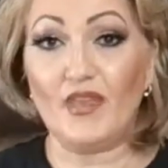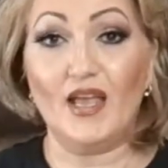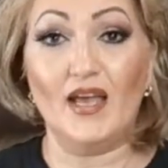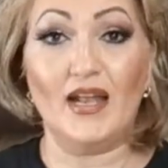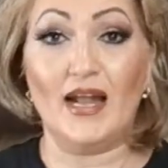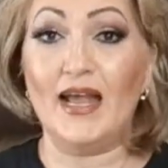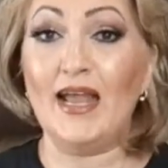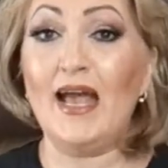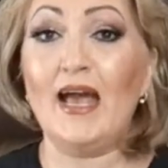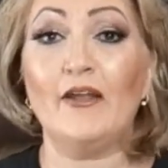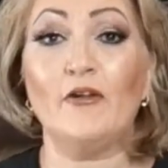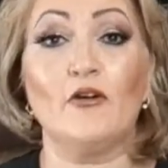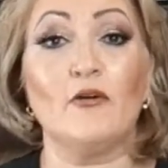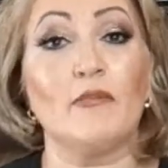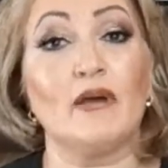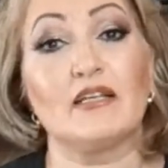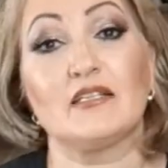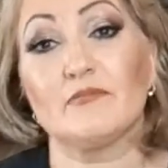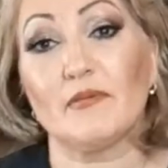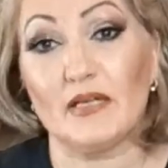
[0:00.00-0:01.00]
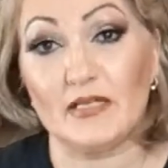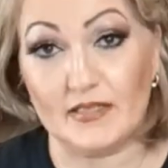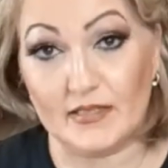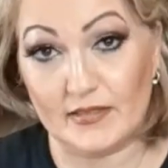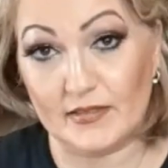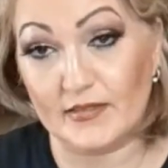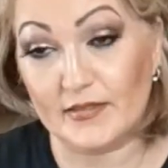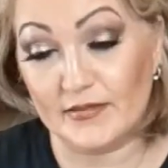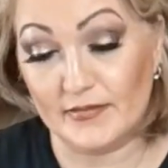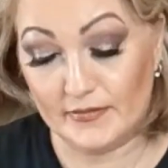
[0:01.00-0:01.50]
and I had all my
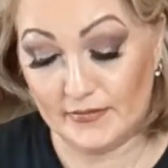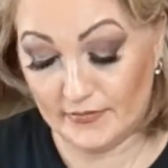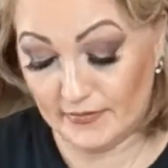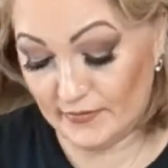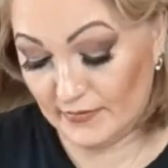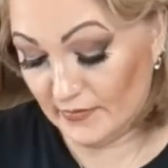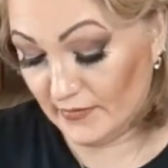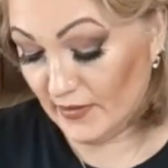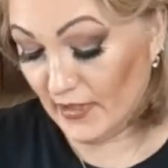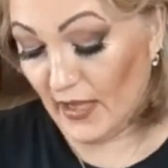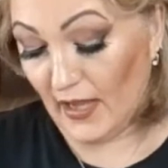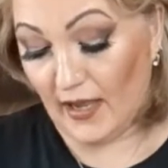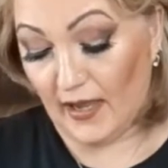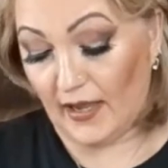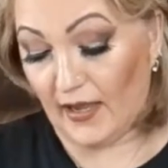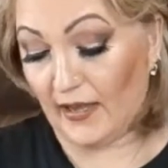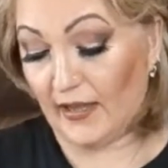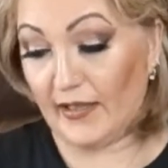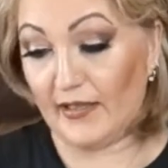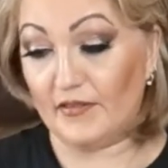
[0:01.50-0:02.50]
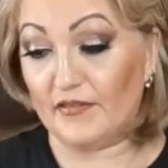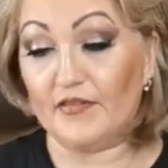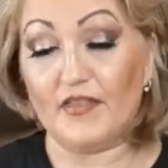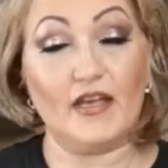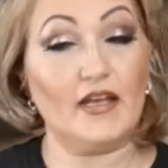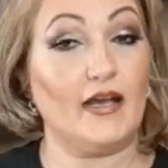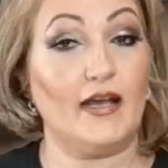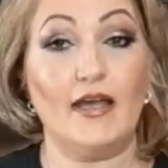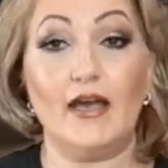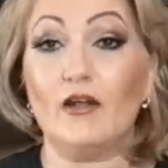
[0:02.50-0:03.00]
spices. I
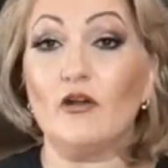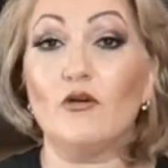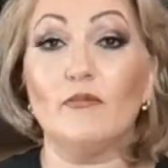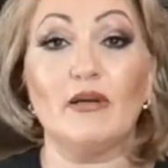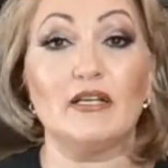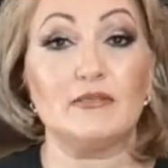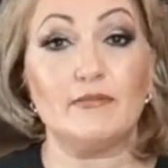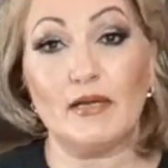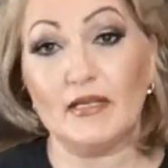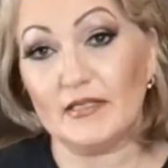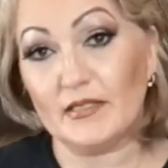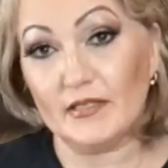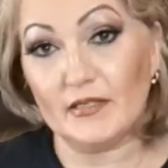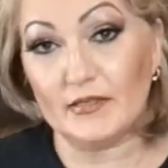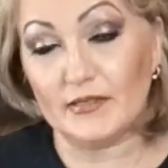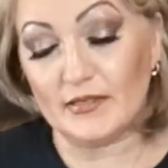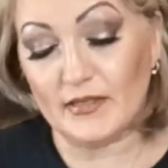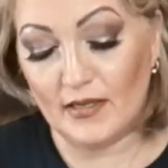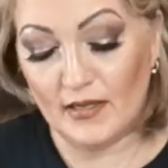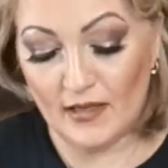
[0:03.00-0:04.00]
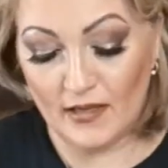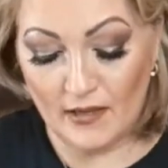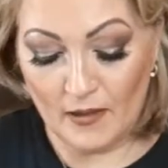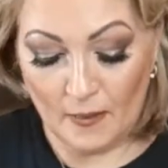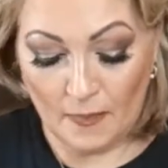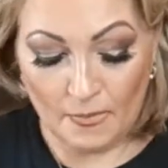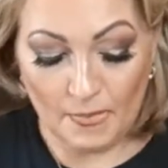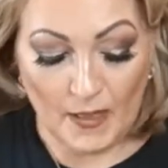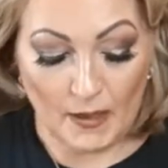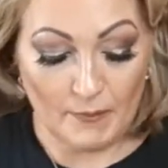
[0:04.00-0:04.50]
think I had all my spices,
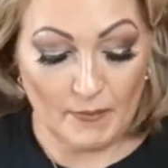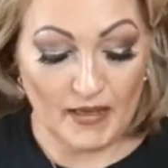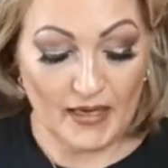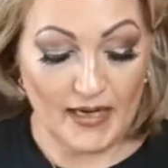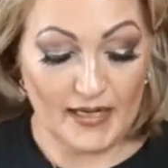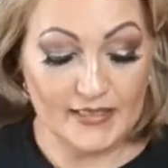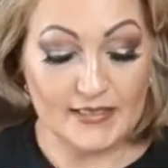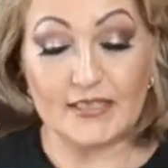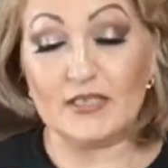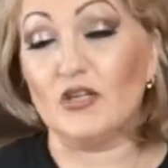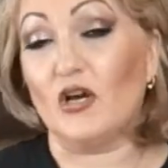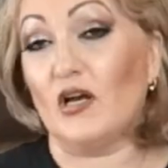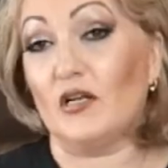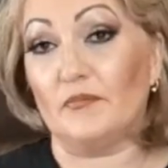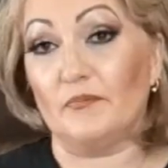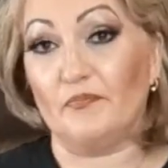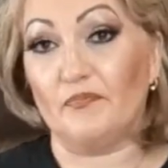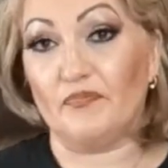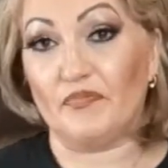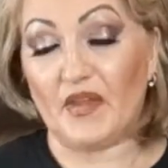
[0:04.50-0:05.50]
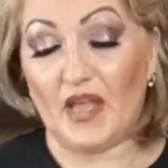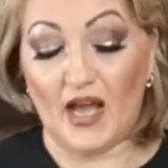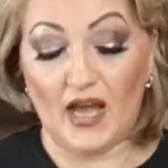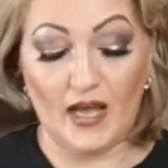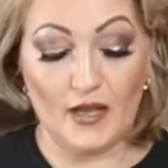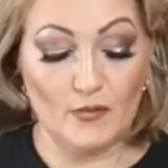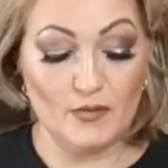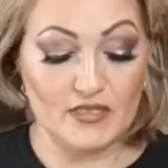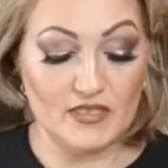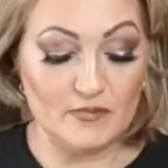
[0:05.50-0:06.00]
but I did not.
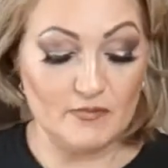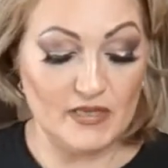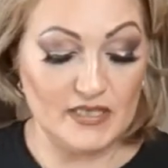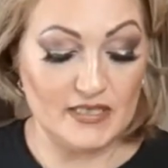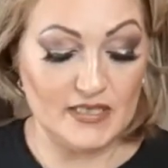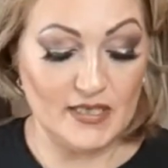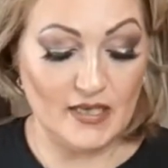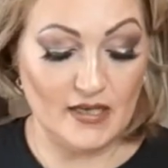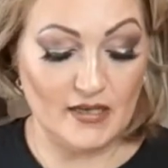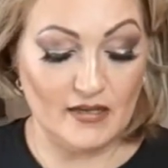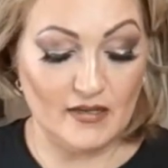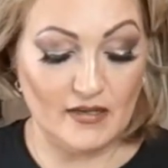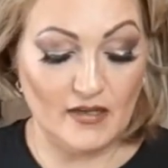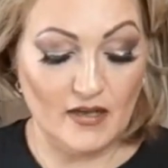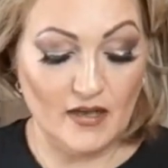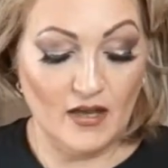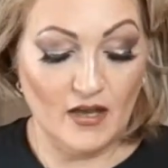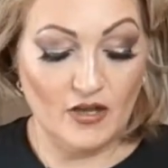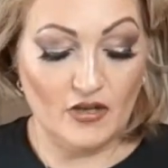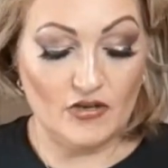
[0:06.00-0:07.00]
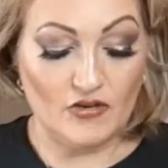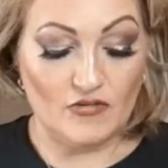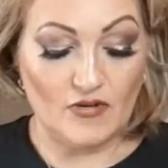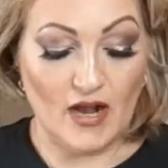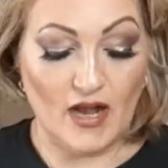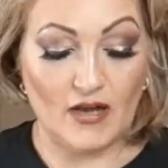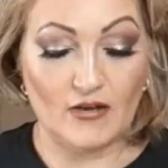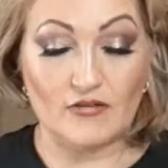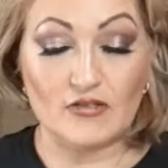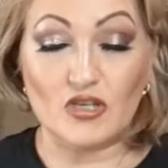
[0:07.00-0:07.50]
I was missing
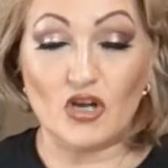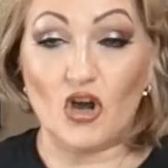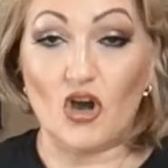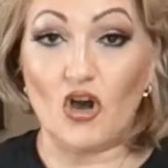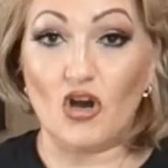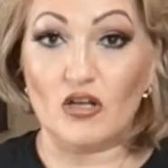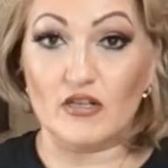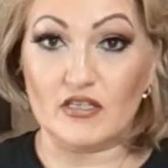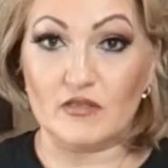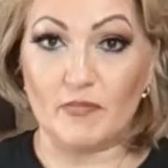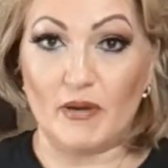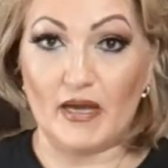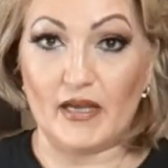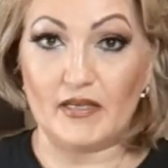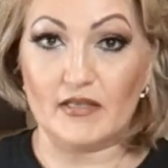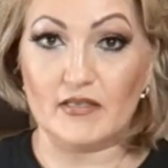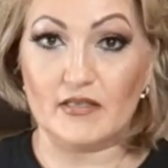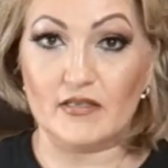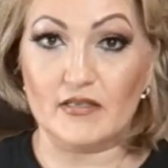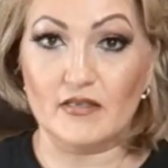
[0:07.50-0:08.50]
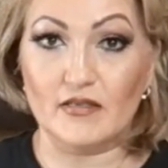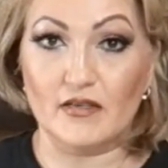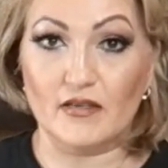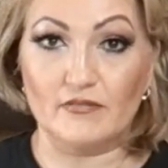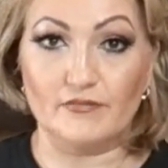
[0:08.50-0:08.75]
ground allspice.